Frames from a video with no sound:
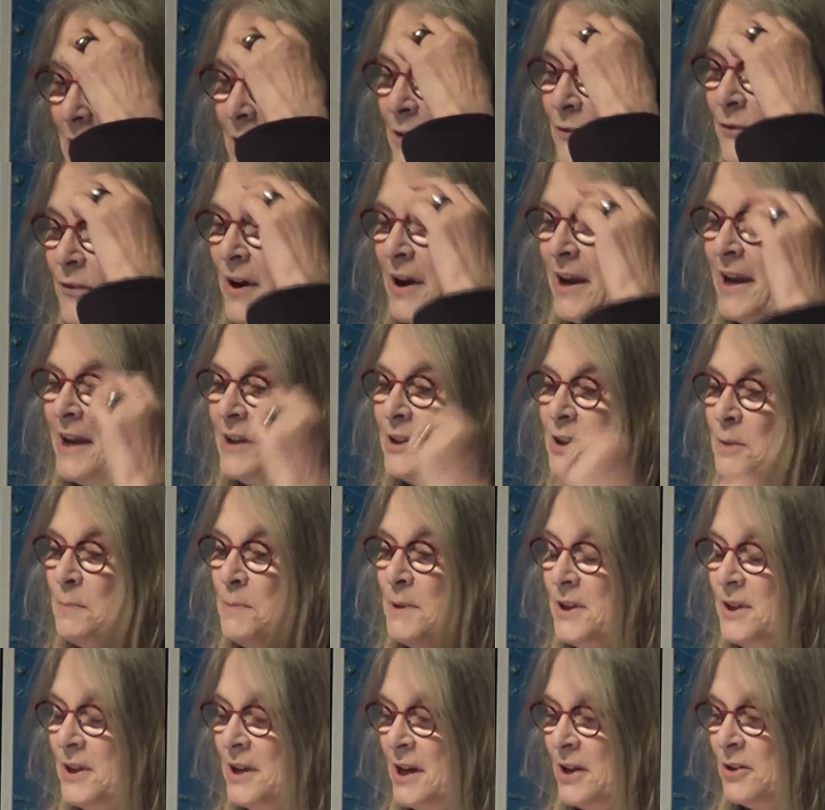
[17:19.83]
If I had to
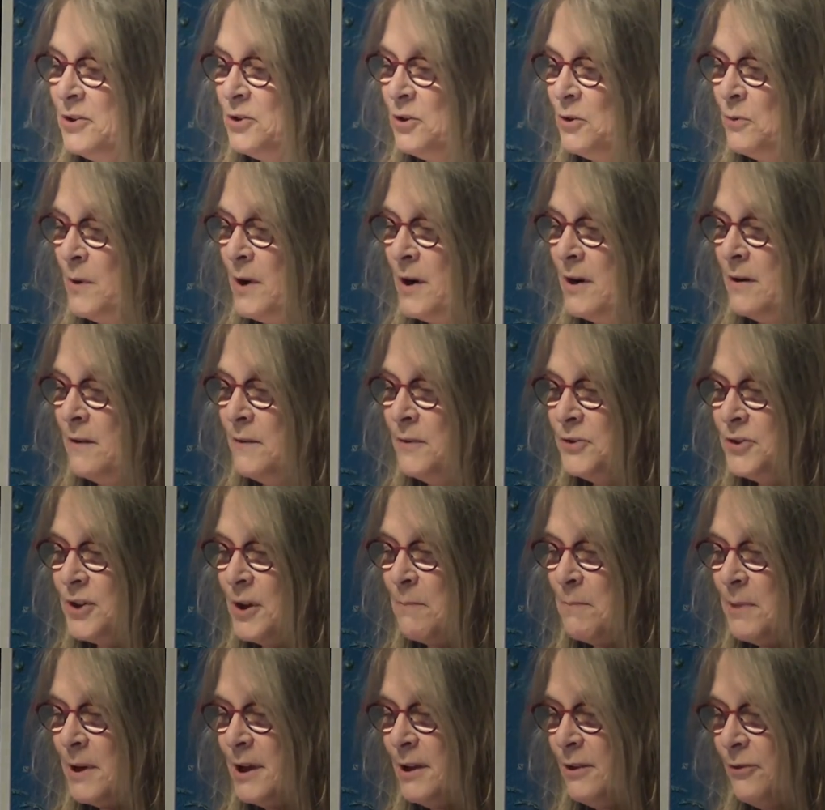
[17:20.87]
be the underwear of
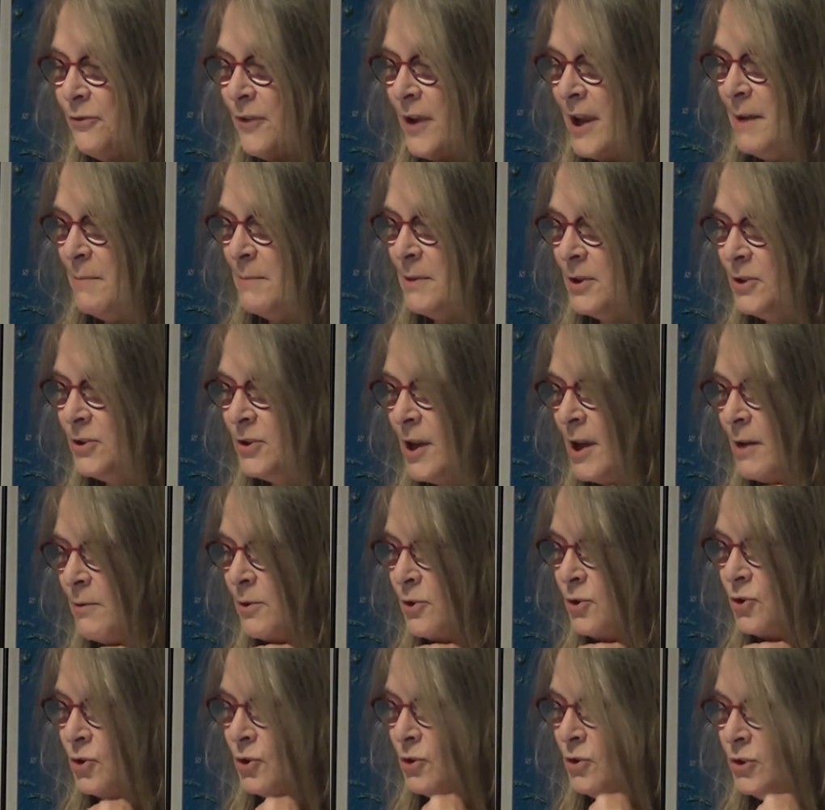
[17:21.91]
somebody famous, I
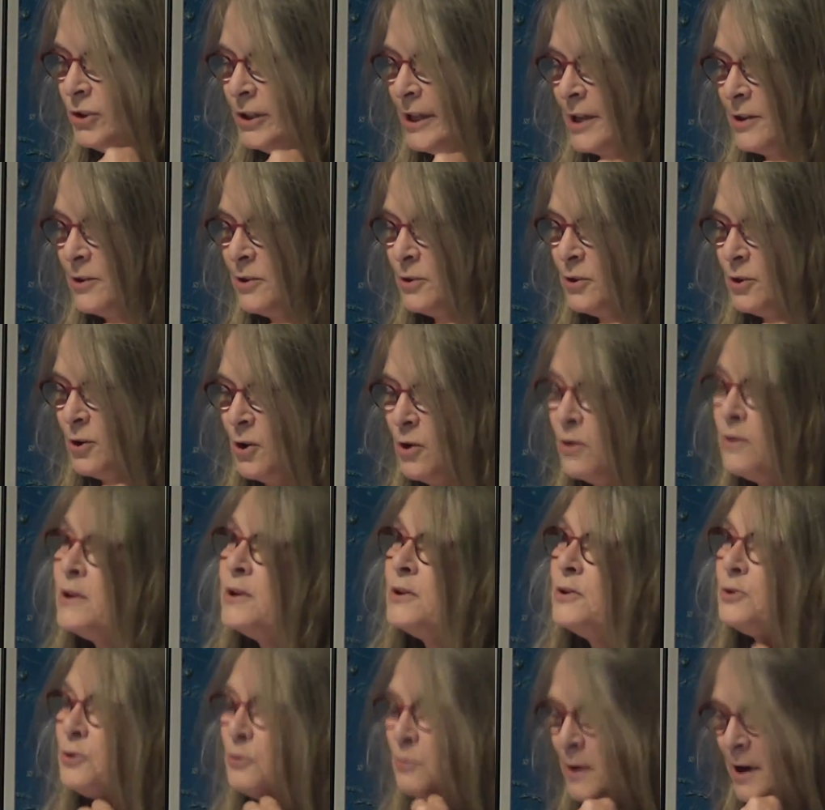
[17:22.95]
would choose Leonard
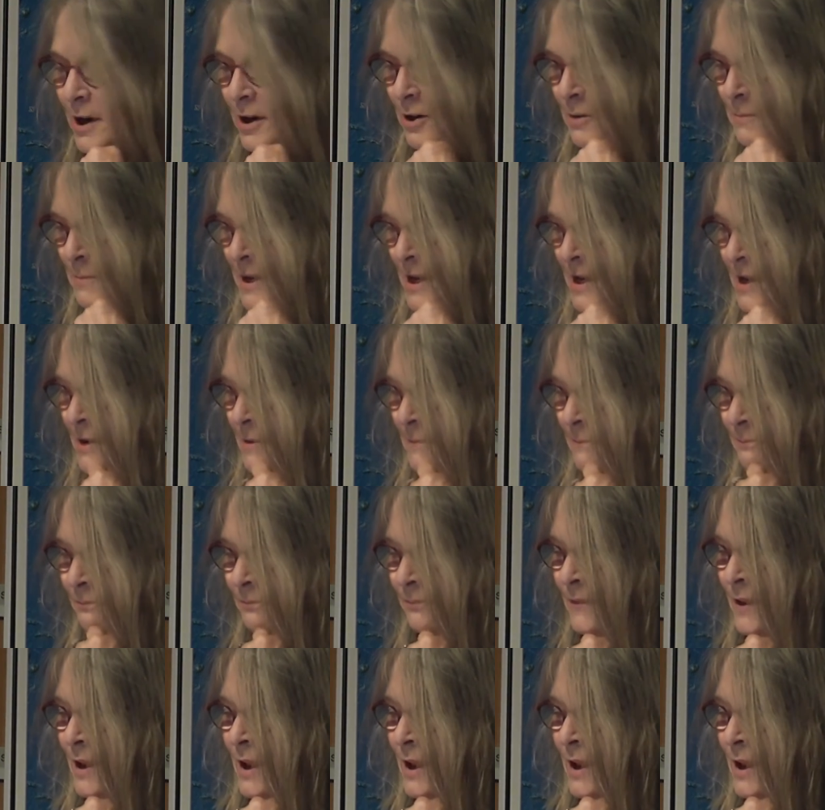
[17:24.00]
Cohen to wear me.